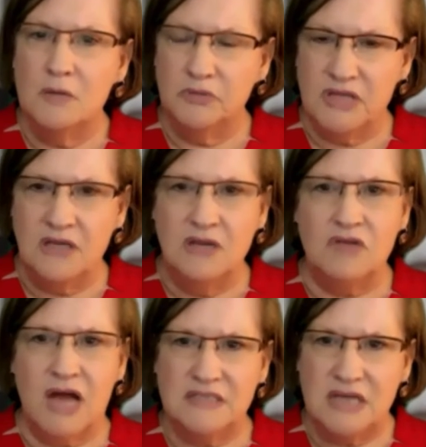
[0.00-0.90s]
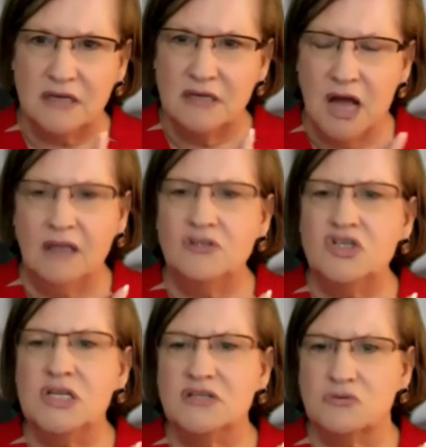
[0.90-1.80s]
But then you've got
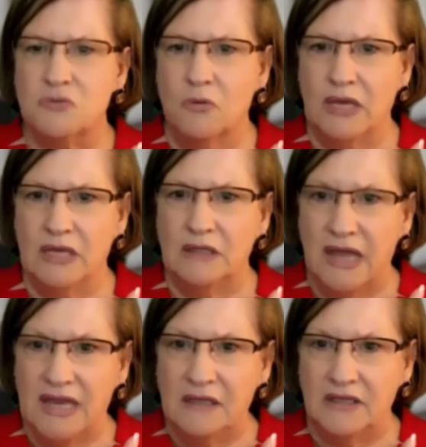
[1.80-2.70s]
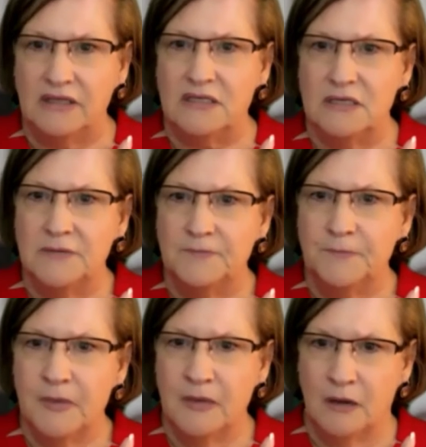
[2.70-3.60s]
technology that's growing in Lakeland,
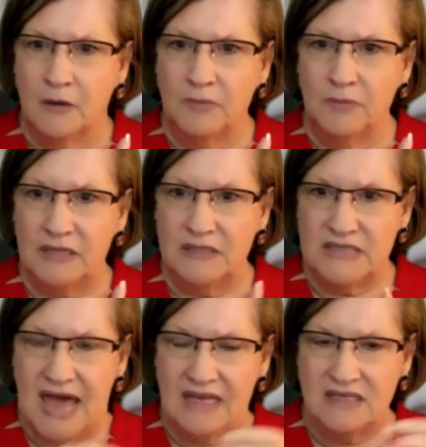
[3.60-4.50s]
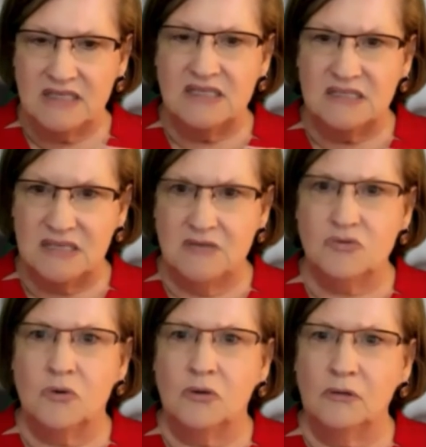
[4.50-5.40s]
because that is the
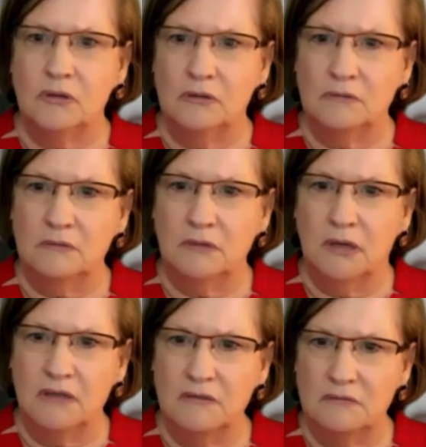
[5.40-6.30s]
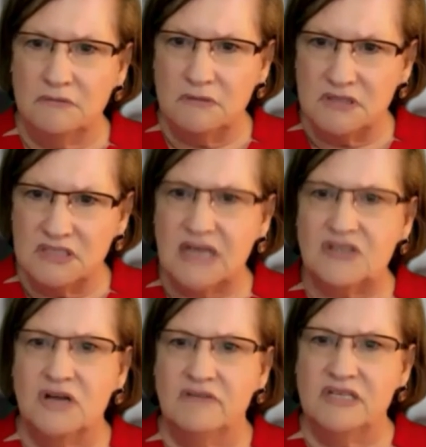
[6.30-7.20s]
central
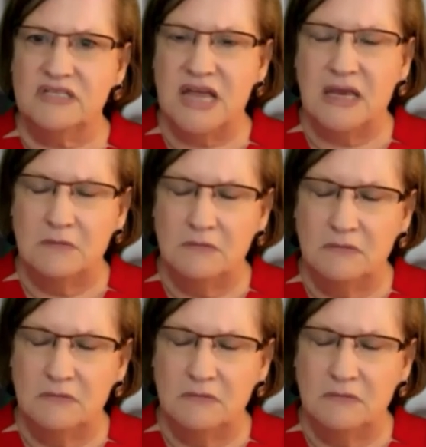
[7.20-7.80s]
section of the state.